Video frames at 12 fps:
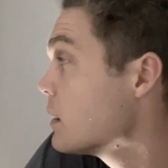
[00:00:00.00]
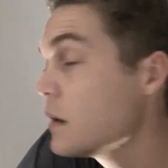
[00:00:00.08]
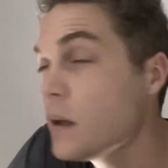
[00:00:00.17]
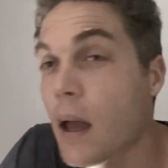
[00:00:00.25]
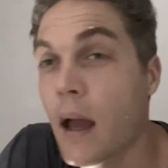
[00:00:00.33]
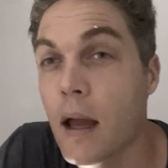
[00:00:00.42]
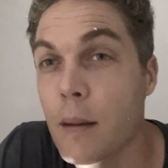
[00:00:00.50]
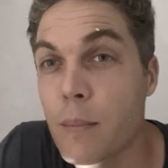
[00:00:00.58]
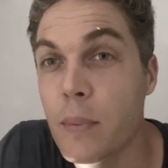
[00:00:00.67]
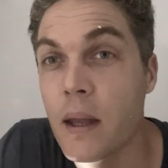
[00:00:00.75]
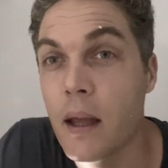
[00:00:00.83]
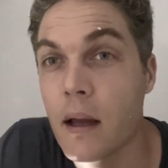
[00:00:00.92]
it
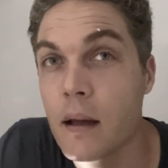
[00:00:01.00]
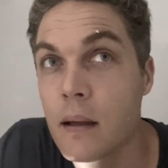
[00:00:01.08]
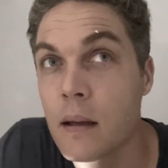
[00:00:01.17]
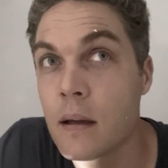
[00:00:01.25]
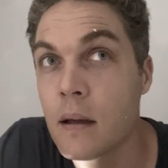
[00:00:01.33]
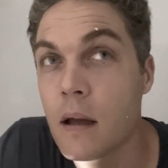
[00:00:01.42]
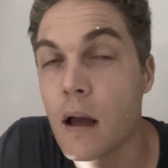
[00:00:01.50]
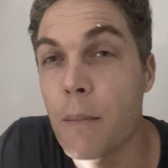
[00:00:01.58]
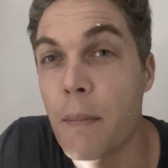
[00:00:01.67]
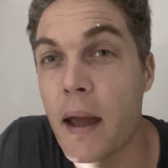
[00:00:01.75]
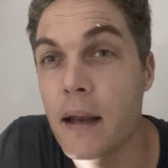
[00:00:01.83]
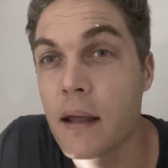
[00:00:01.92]
being a
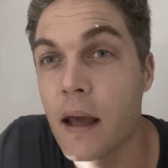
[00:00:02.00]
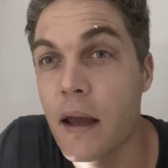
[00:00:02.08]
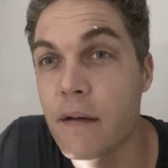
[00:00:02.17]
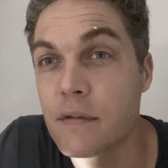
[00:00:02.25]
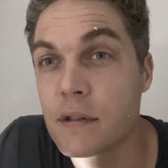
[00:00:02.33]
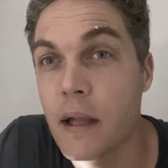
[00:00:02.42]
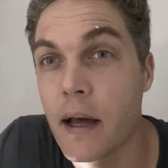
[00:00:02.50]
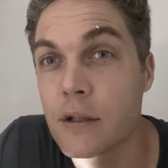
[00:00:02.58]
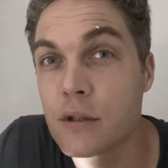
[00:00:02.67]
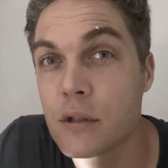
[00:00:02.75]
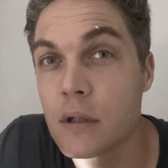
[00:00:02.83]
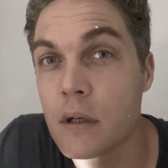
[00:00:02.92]
man cave
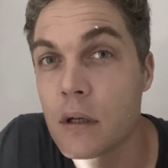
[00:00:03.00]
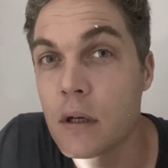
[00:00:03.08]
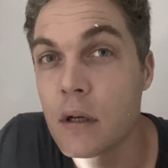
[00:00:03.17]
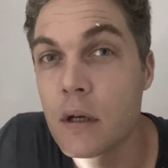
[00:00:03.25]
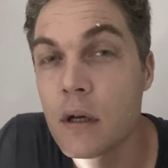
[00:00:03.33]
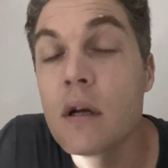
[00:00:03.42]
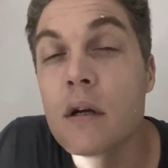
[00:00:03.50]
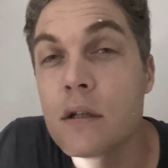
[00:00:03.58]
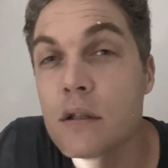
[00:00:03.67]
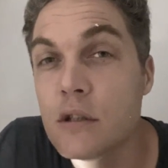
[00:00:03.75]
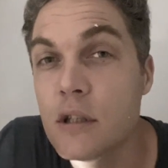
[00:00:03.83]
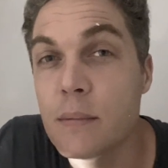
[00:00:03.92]
slash
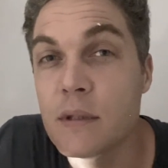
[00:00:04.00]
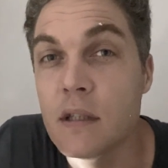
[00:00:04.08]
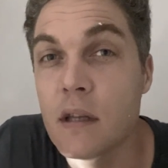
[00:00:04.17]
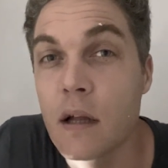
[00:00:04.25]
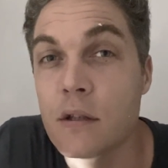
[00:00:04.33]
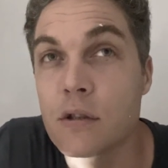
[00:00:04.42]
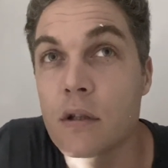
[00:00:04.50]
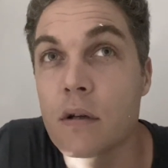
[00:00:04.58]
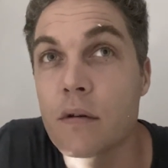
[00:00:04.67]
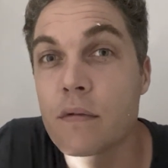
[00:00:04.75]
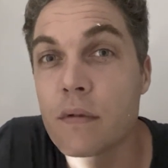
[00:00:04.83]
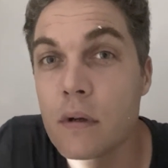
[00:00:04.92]
gypsy dungeon
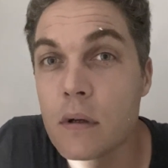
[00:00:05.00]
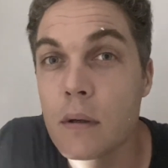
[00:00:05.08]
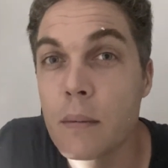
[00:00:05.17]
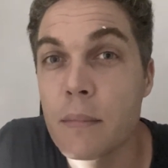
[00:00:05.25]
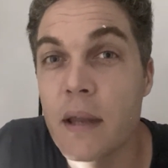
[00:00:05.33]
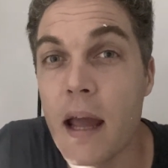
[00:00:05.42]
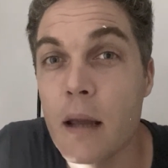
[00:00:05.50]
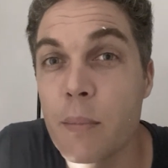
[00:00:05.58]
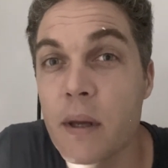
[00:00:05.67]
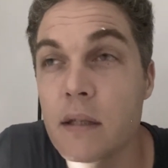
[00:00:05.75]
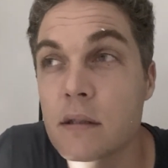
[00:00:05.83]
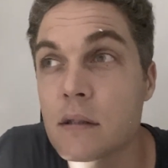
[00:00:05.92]
of dank
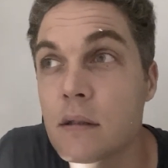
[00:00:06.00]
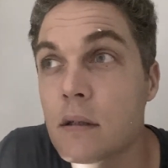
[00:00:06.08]
beats.